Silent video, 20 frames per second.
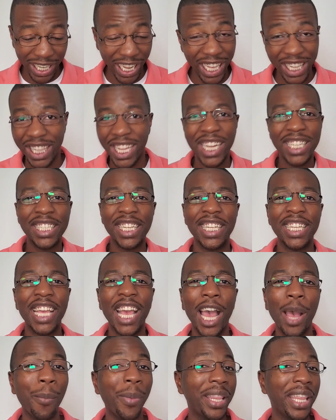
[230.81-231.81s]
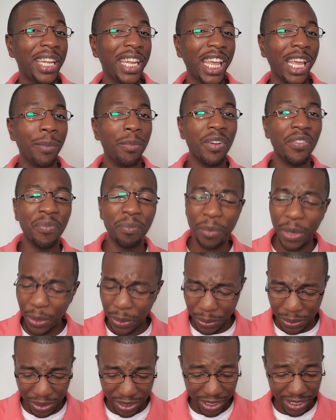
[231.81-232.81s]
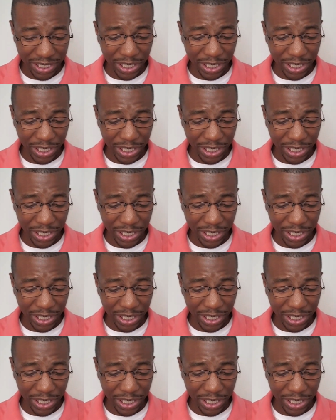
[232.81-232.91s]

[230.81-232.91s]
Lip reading: elected guy by the name of Moses,